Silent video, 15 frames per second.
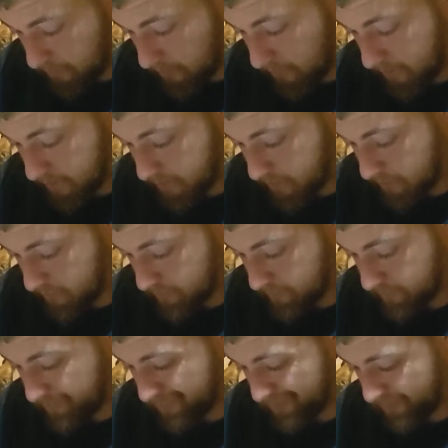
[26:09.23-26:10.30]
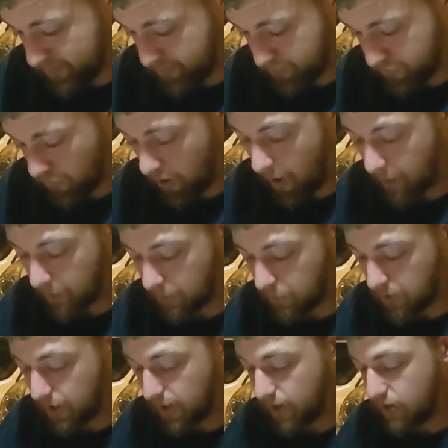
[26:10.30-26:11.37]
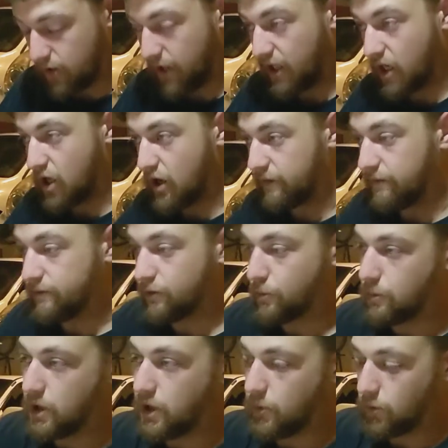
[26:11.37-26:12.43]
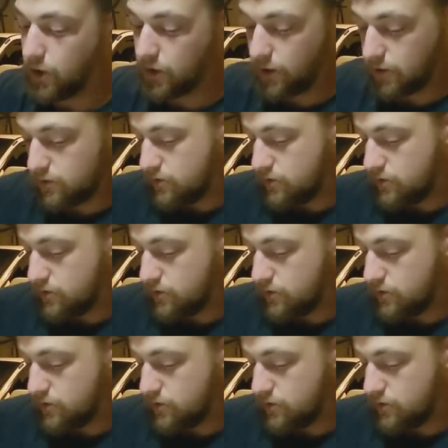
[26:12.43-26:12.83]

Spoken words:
It's probably clean enough for me. We're gonna